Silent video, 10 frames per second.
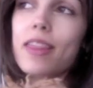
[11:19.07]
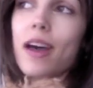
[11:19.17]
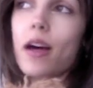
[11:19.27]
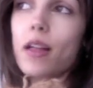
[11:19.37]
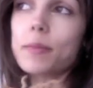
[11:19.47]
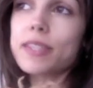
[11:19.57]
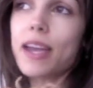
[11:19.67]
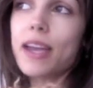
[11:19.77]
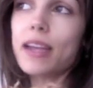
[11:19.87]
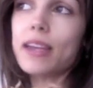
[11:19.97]
All I'm
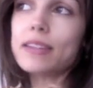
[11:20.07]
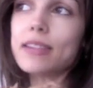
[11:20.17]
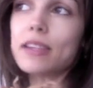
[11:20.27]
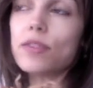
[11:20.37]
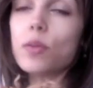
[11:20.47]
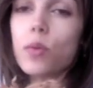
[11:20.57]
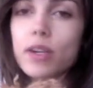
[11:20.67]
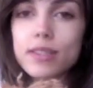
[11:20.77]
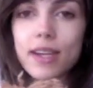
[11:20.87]
saying is that if you wanted to